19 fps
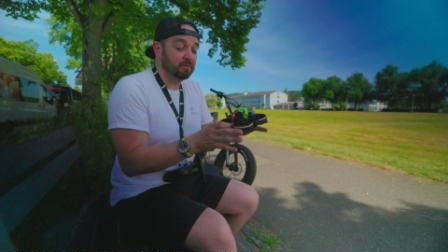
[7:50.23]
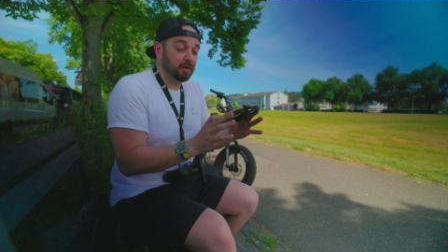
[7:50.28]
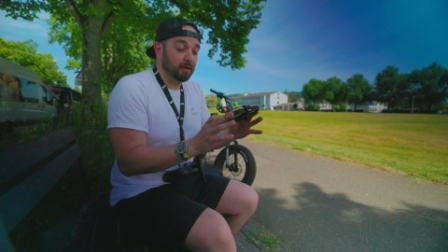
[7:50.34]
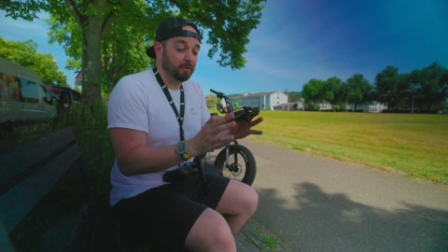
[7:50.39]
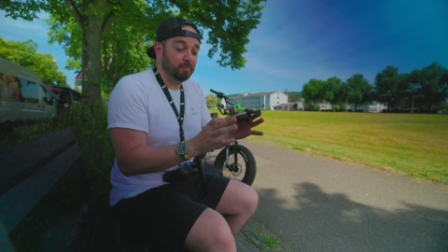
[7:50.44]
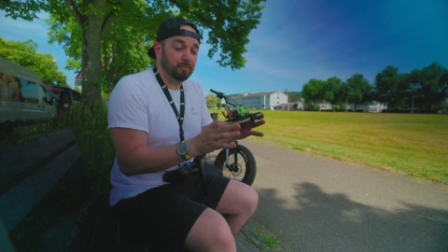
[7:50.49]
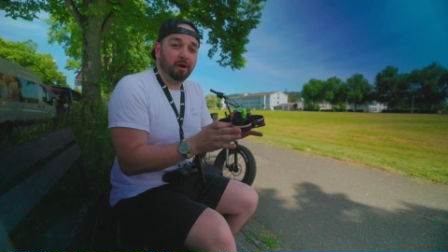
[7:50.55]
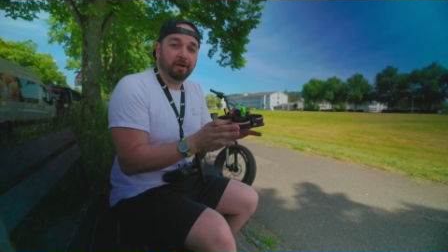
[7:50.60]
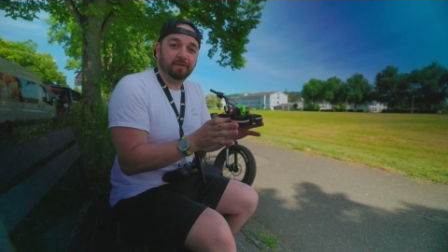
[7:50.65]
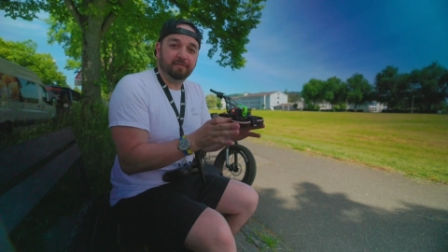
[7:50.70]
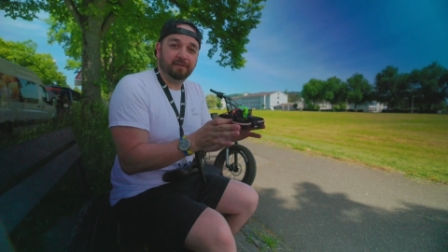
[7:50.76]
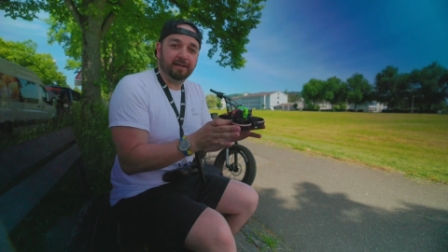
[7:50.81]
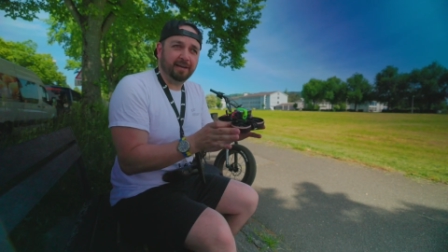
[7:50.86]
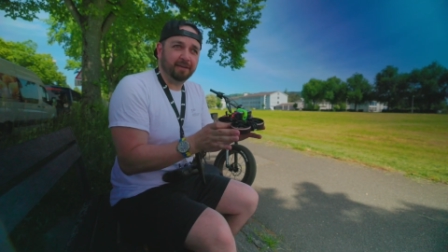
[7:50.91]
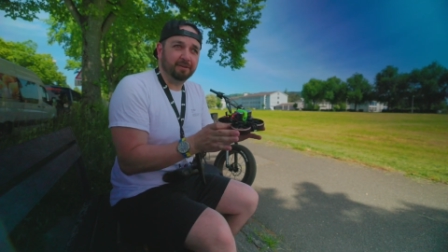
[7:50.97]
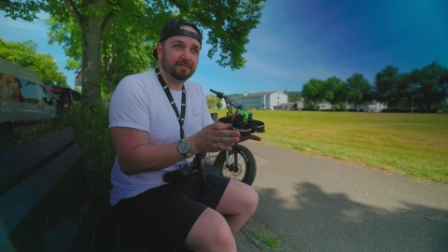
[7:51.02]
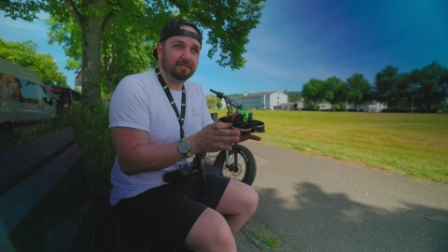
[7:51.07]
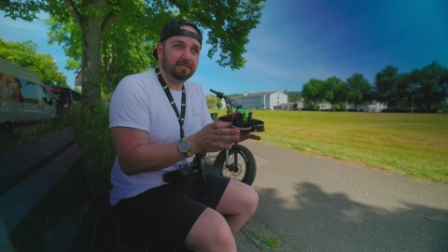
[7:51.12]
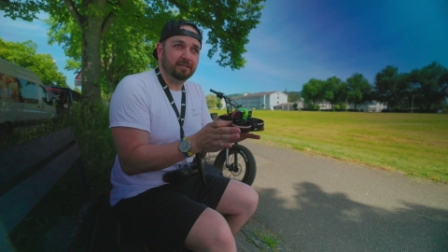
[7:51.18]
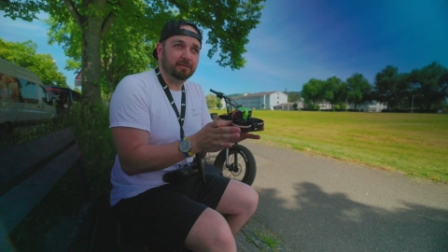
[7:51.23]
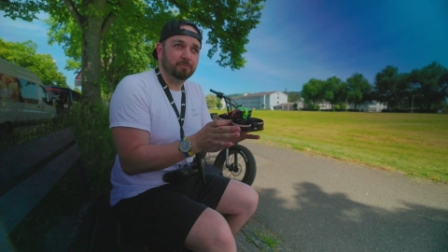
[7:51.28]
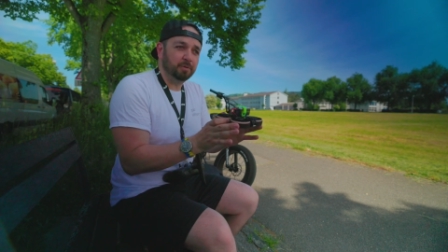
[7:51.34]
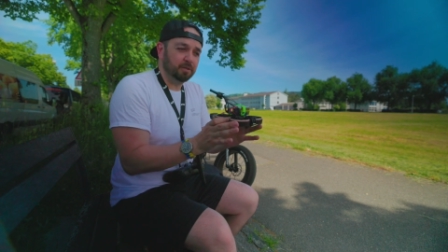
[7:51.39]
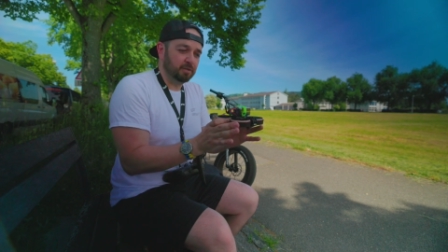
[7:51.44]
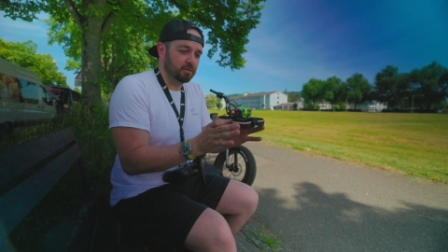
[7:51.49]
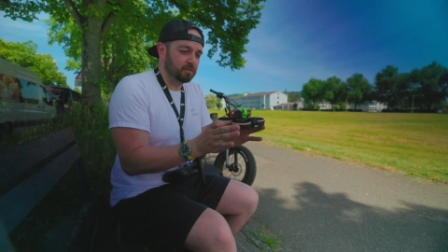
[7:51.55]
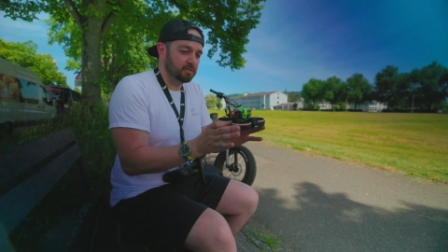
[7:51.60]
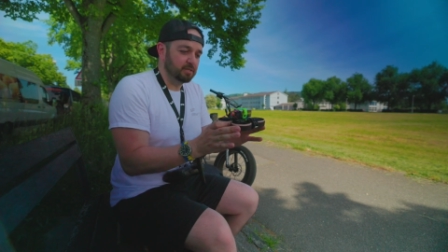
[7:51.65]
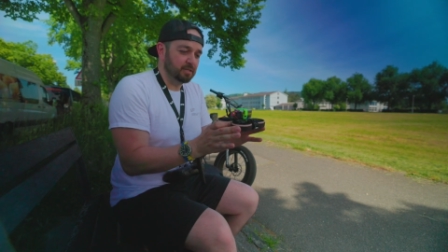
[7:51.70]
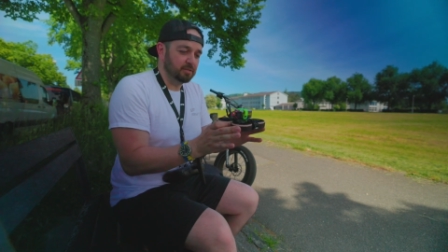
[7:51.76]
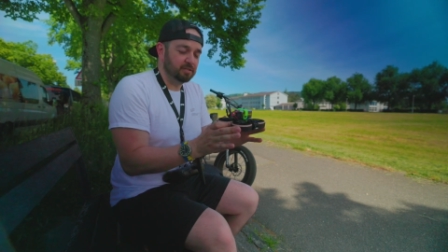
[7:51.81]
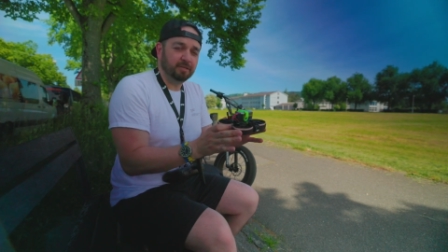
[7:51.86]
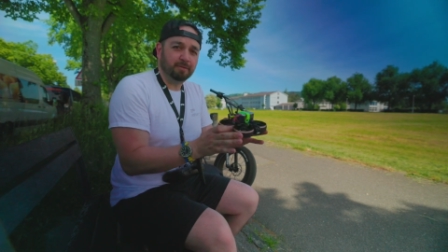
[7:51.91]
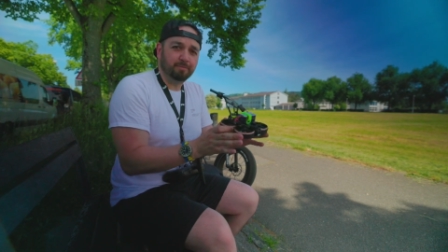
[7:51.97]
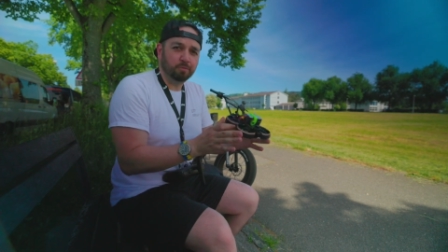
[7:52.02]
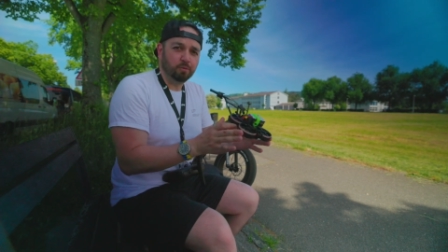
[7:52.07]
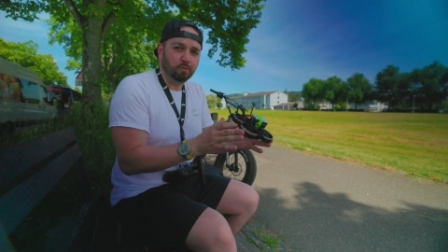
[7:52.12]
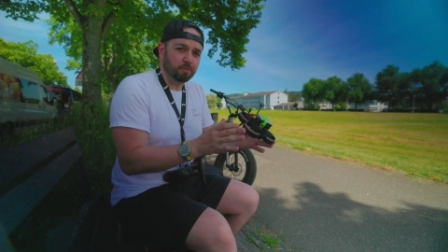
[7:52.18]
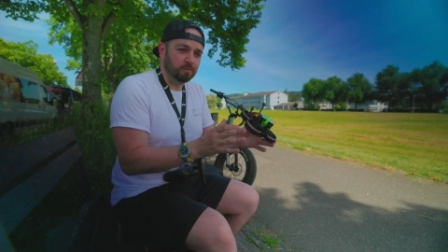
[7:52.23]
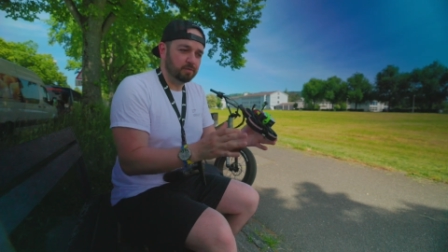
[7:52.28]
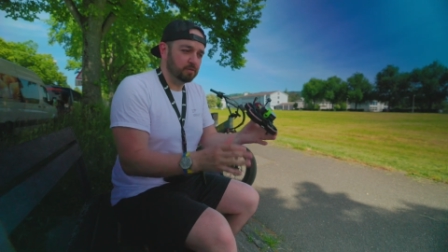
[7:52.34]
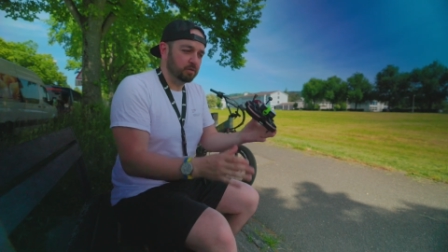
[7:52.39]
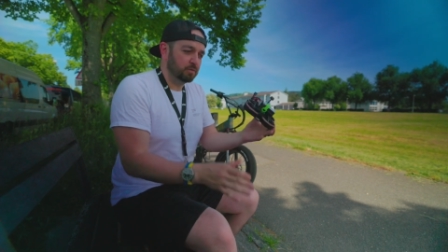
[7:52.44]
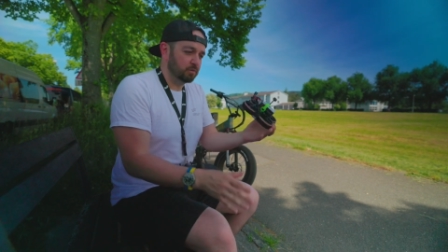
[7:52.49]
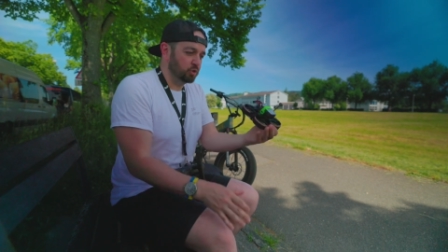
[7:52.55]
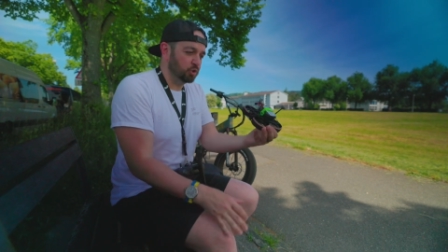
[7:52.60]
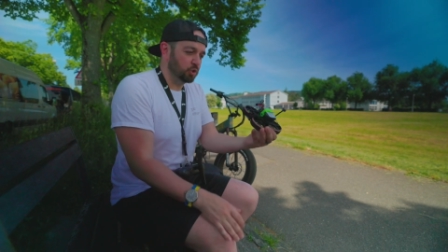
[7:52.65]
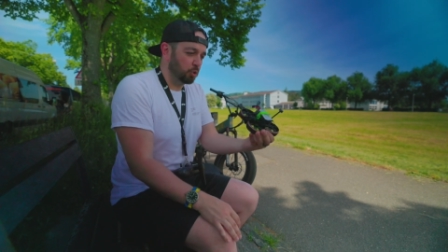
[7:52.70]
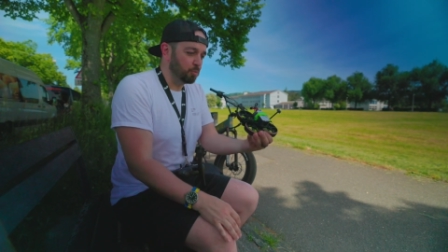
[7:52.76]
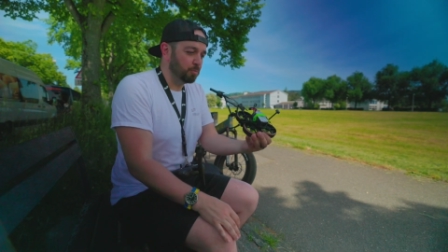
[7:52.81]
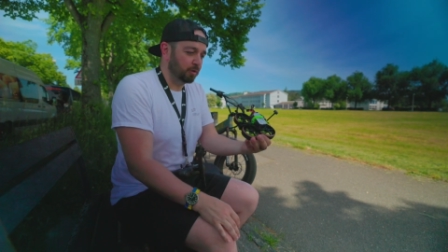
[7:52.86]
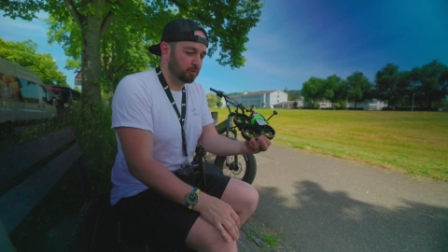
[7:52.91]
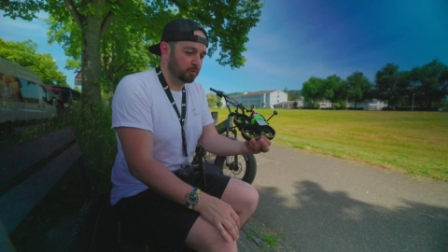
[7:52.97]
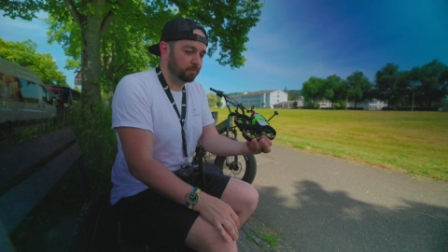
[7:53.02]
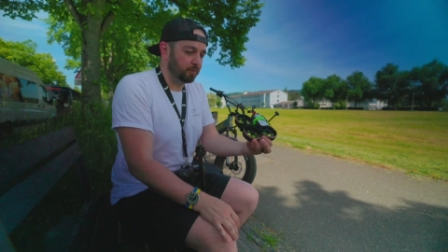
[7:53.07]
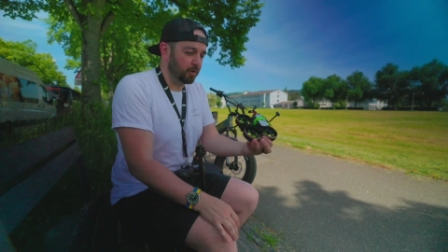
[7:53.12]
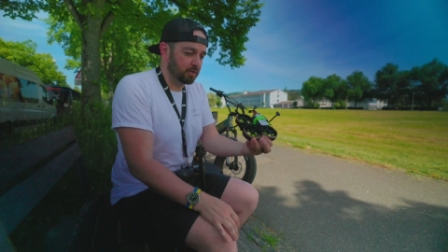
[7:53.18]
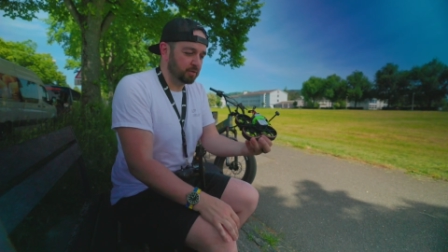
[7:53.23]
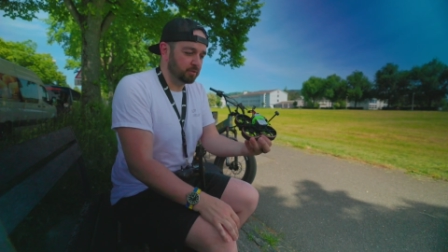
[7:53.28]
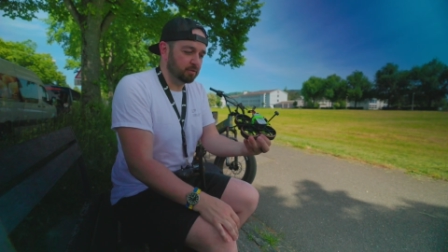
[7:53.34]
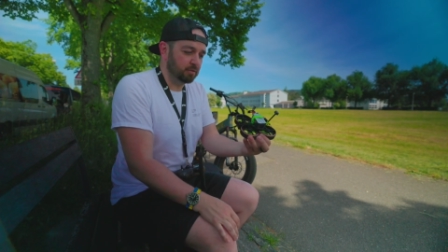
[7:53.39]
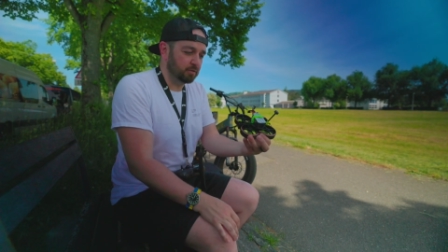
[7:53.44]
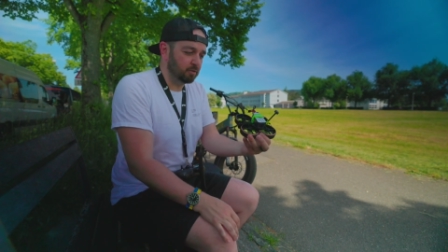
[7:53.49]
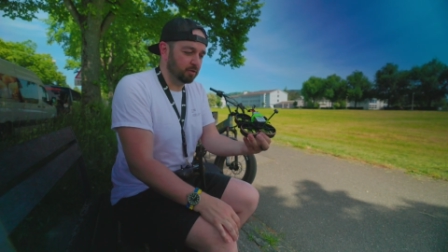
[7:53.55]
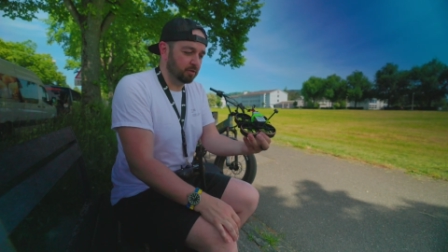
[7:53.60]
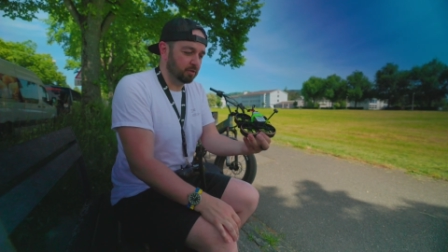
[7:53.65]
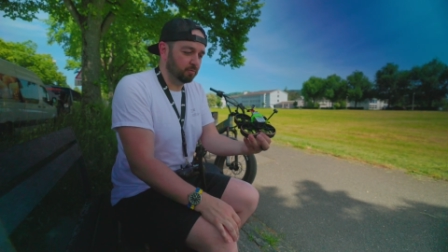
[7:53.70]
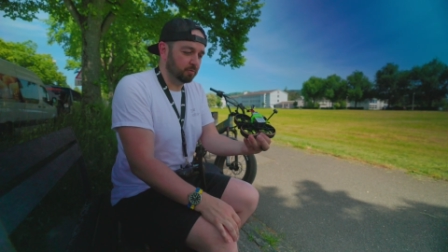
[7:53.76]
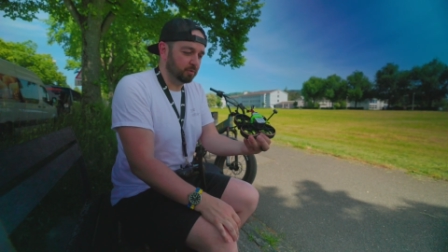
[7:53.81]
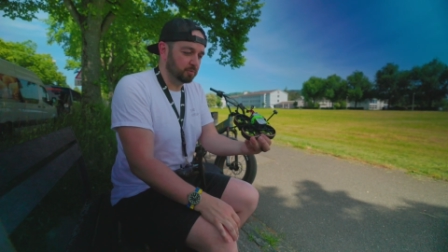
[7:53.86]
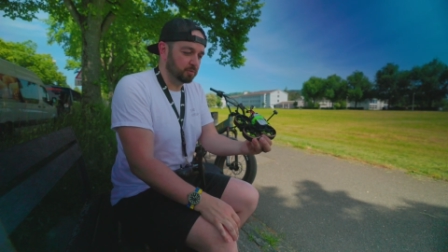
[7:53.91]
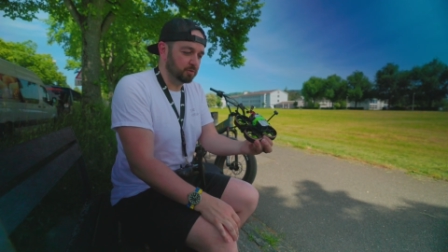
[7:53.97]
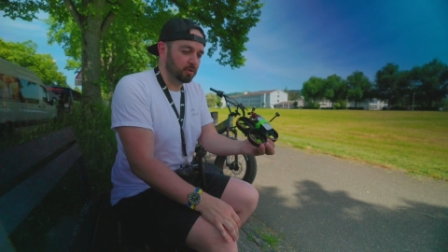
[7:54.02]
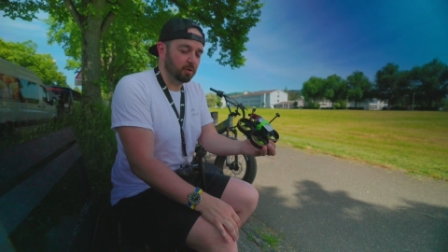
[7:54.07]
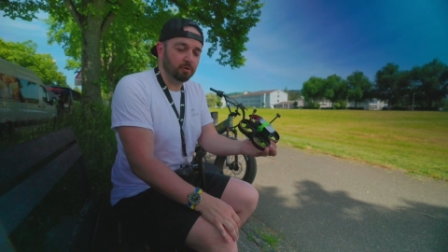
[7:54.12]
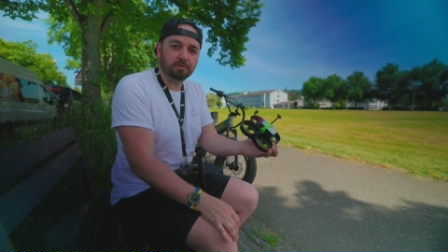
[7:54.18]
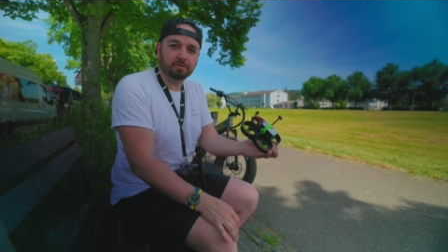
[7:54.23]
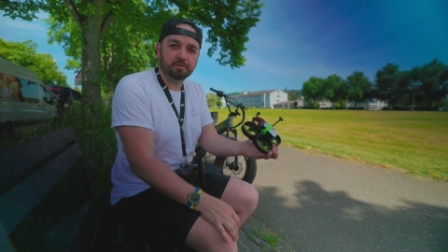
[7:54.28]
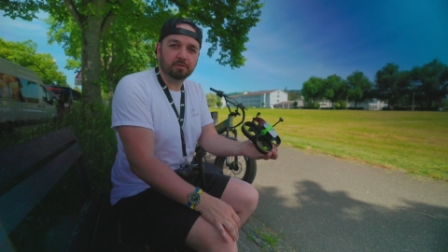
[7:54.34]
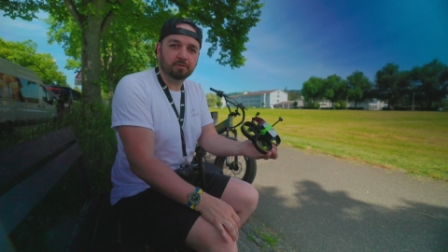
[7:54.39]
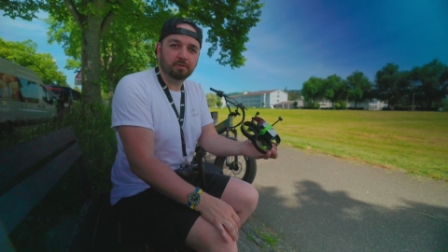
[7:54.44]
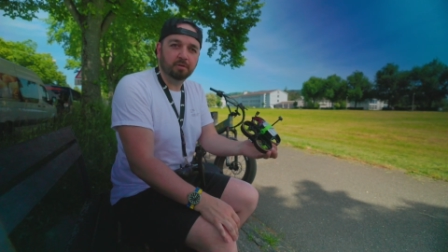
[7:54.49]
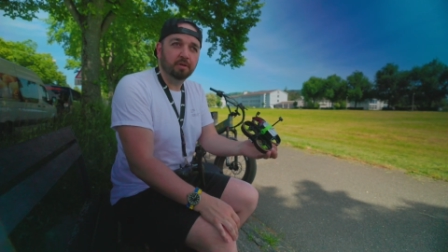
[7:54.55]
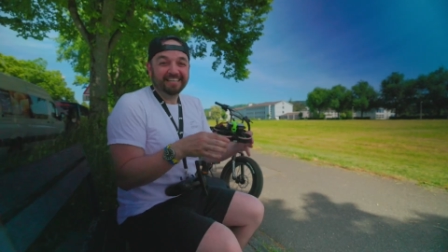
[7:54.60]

and I'm kind of glad I did because this thing moves so much faster than I thought it was going to.